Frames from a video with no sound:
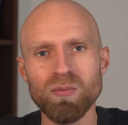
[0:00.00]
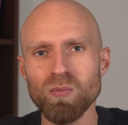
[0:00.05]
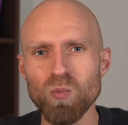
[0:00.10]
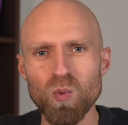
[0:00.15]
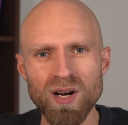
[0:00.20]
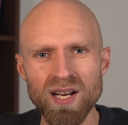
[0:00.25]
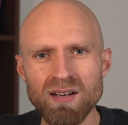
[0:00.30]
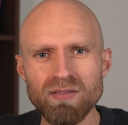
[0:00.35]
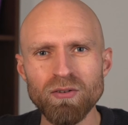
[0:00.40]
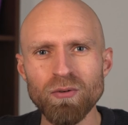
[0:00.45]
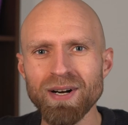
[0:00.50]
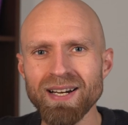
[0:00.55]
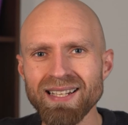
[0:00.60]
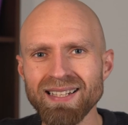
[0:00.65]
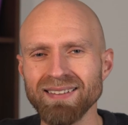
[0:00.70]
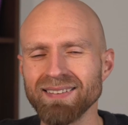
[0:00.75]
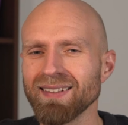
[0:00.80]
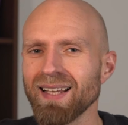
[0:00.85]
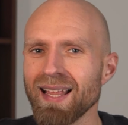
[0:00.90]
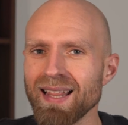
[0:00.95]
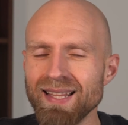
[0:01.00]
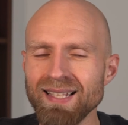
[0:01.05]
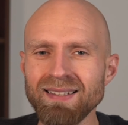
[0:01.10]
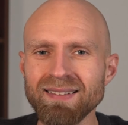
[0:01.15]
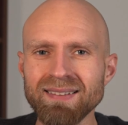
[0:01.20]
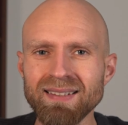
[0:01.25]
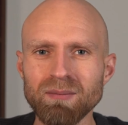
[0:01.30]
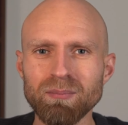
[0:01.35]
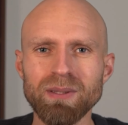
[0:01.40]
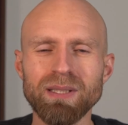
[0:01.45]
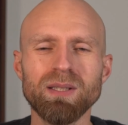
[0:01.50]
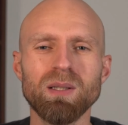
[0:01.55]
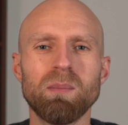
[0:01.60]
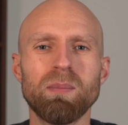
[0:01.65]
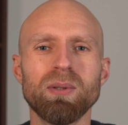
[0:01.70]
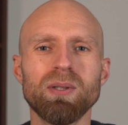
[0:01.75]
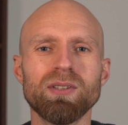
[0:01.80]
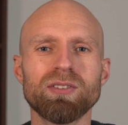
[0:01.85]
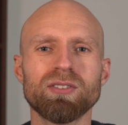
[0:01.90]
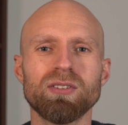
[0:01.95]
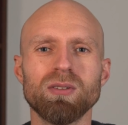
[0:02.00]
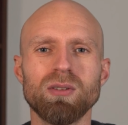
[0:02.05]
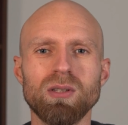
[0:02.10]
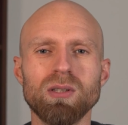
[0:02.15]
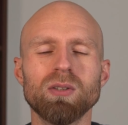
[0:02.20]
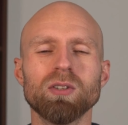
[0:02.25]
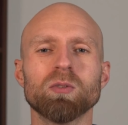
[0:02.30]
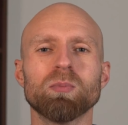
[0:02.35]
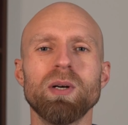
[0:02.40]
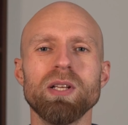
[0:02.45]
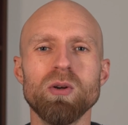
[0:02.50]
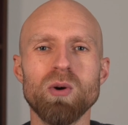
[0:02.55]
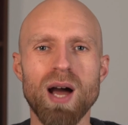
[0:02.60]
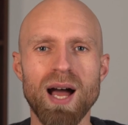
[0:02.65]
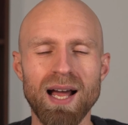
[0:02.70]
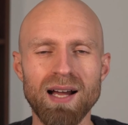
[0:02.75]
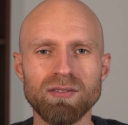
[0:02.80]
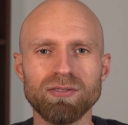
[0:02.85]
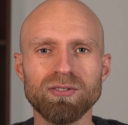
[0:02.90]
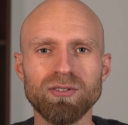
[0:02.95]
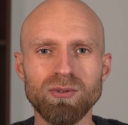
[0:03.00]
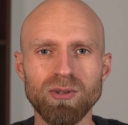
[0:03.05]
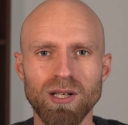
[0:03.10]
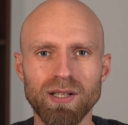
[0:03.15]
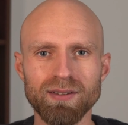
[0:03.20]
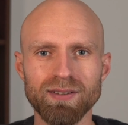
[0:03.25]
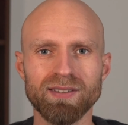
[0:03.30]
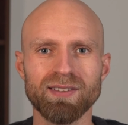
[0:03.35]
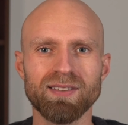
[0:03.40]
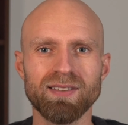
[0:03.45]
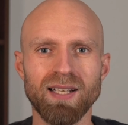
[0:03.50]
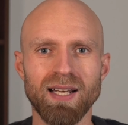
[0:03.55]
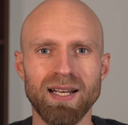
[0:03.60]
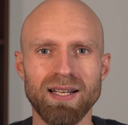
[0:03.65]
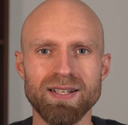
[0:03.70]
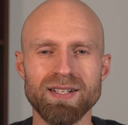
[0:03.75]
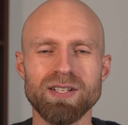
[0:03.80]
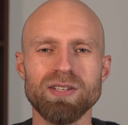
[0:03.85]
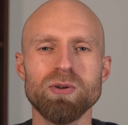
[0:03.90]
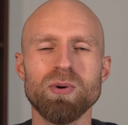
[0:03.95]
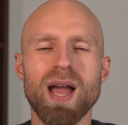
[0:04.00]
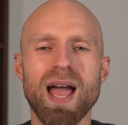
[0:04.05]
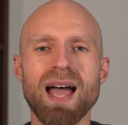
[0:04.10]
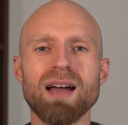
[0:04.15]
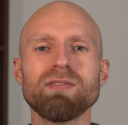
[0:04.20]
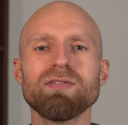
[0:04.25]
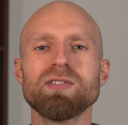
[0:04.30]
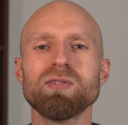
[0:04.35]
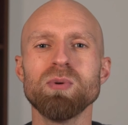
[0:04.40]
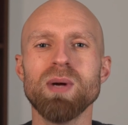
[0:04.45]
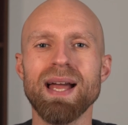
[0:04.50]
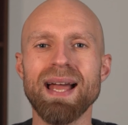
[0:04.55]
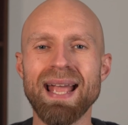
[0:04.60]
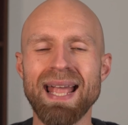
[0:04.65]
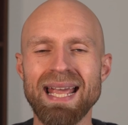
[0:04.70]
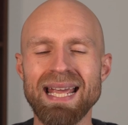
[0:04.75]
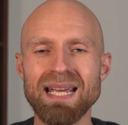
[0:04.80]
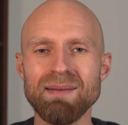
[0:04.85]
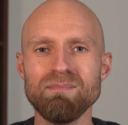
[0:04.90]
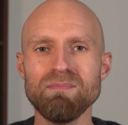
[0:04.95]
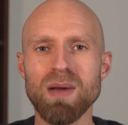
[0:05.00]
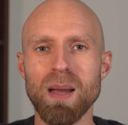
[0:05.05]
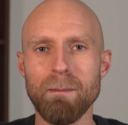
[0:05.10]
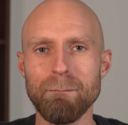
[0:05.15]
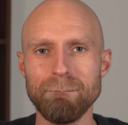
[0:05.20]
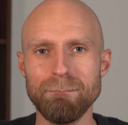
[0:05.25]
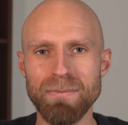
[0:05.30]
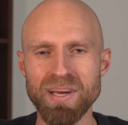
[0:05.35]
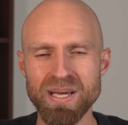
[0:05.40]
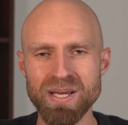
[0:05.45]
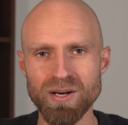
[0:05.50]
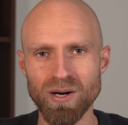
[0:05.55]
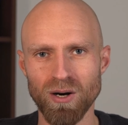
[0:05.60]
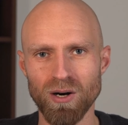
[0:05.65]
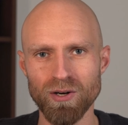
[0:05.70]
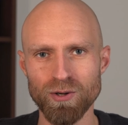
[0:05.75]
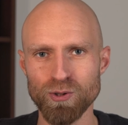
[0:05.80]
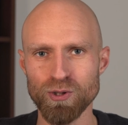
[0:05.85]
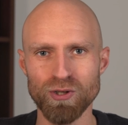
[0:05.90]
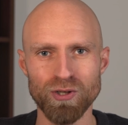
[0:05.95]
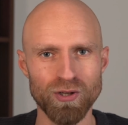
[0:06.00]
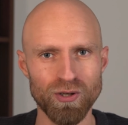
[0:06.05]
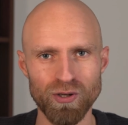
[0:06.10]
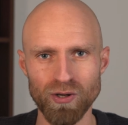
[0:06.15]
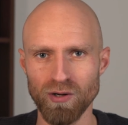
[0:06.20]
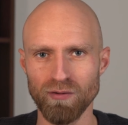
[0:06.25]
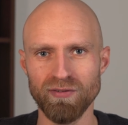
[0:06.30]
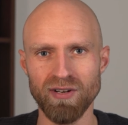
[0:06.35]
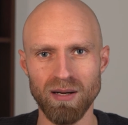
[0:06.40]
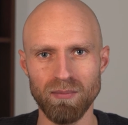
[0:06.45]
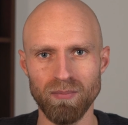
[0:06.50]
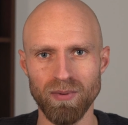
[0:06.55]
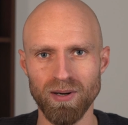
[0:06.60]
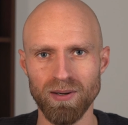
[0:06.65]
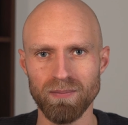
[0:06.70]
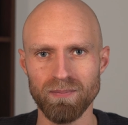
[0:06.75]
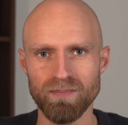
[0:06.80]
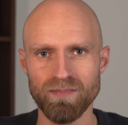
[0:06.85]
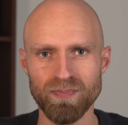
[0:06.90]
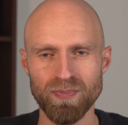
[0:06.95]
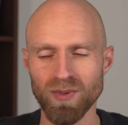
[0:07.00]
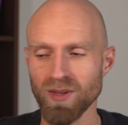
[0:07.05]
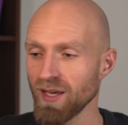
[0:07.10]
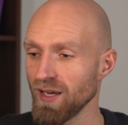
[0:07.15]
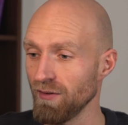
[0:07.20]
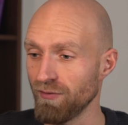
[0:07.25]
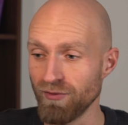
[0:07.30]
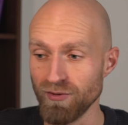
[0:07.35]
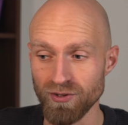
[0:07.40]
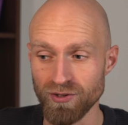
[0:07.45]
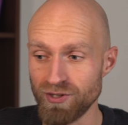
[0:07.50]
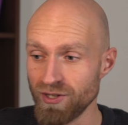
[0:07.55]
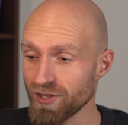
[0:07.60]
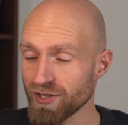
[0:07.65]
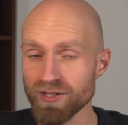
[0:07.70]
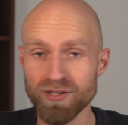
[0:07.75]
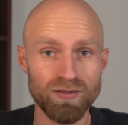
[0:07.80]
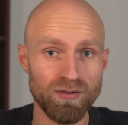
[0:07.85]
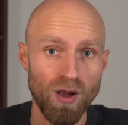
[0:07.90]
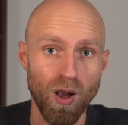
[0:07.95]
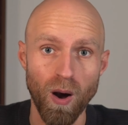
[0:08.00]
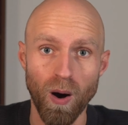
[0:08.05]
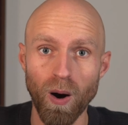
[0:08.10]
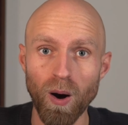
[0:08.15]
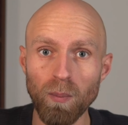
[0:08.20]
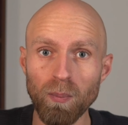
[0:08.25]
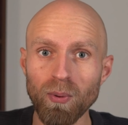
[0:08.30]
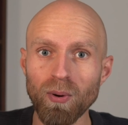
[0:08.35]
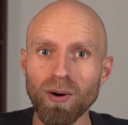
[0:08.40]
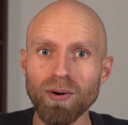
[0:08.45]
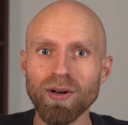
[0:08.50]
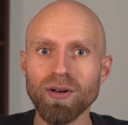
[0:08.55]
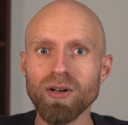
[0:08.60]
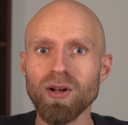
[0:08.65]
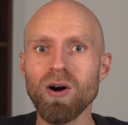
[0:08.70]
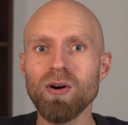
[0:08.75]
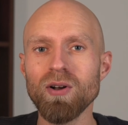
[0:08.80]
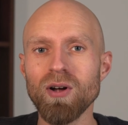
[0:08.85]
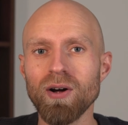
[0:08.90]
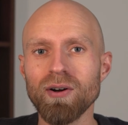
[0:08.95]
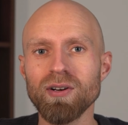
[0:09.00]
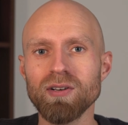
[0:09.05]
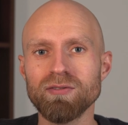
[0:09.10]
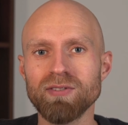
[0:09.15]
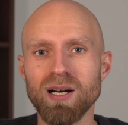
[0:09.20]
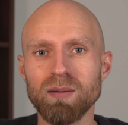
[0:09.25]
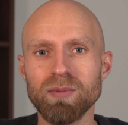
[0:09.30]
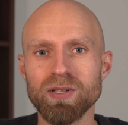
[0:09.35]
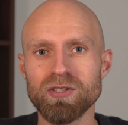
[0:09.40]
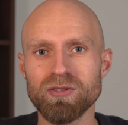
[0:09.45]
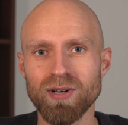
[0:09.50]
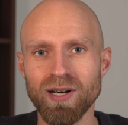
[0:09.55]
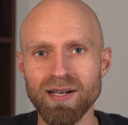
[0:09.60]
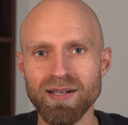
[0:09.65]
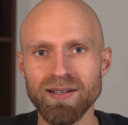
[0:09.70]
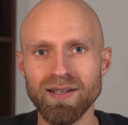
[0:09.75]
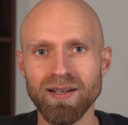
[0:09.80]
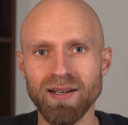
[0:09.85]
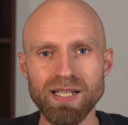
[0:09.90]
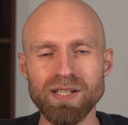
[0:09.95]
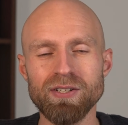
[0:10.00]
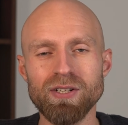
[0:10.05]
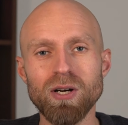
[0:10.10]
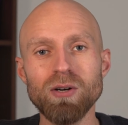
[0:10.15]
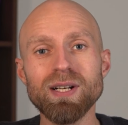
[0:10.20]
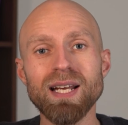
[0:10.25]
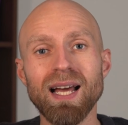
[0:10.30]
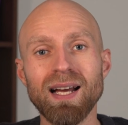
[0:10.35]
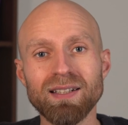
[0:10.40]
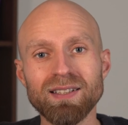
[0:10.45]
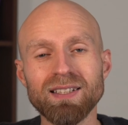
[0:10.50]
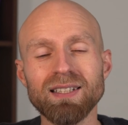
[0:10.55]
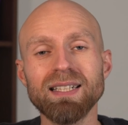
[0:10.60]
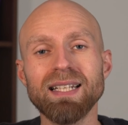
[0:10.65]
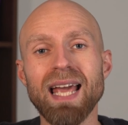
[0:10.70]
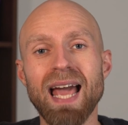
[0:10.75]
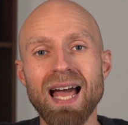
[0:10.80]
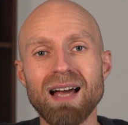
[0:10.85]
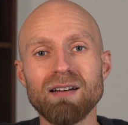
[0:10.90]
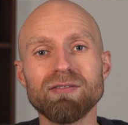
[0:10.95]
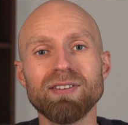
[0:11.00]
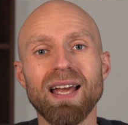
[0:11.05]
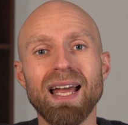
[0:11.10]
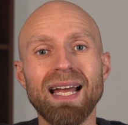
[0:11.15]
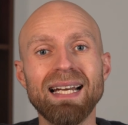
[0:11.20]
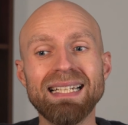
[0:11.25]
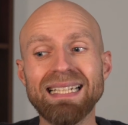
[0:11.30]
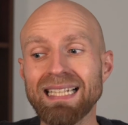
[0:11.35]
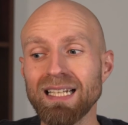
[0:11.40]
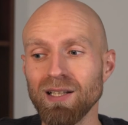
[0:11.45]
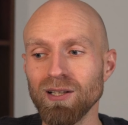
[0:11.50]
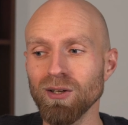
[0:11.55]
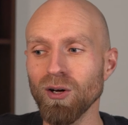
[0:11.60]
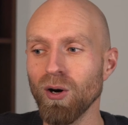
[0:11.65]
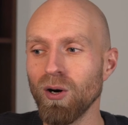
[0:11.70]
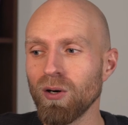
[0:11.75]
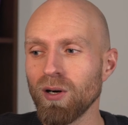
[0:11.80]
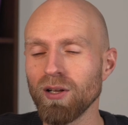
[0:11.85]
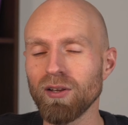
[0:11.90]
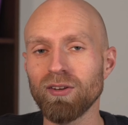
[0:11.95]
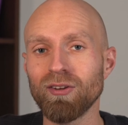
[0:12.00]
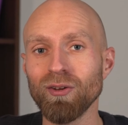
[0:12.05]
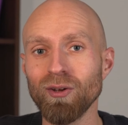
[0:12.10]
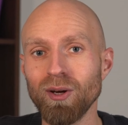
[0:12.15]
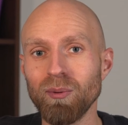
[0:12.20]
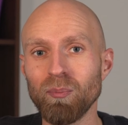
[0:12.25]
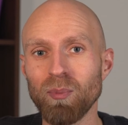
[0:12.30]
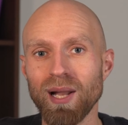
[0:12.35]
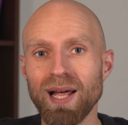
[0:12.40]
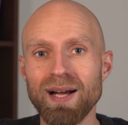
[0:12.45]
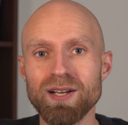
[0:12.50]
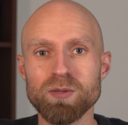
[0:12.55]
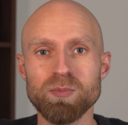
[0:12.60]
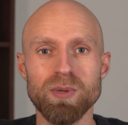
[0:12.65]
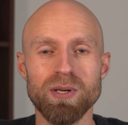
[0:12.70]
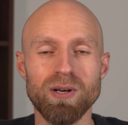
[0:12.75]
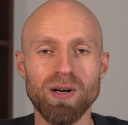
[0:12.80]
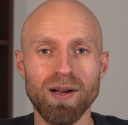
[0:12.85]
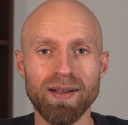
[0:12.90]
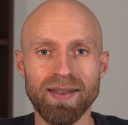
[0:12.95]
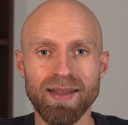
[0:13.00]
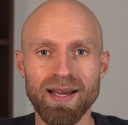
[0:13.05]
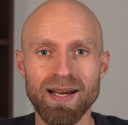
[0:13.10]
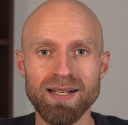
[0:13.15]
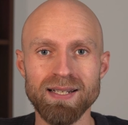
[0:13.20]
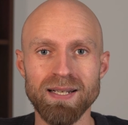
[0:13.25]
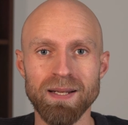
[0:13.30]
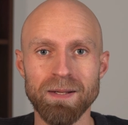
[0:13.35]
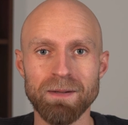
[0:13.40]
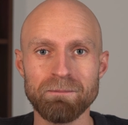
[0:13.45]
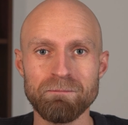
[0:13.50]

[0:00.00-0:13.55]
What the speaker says: Whatever it is, these can be your personal goals, but you have to understand, you have to aim beyond November. If you just hop on the No Not November trend and you don't actually have any longer term plans beyond that,